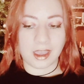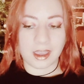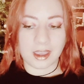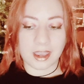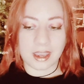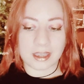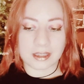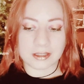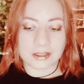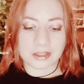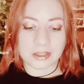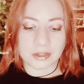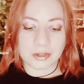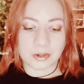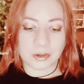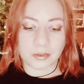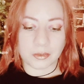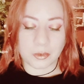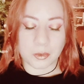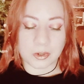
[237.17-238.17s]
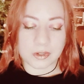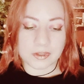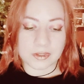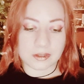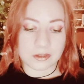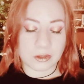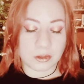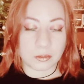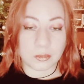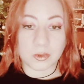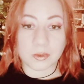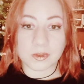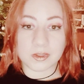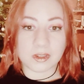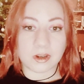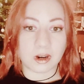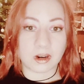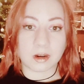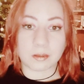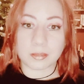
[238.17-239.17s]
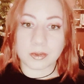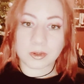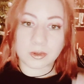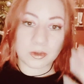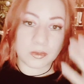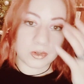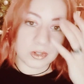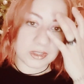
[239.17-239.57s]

And you know, of course, new moons are a beautiful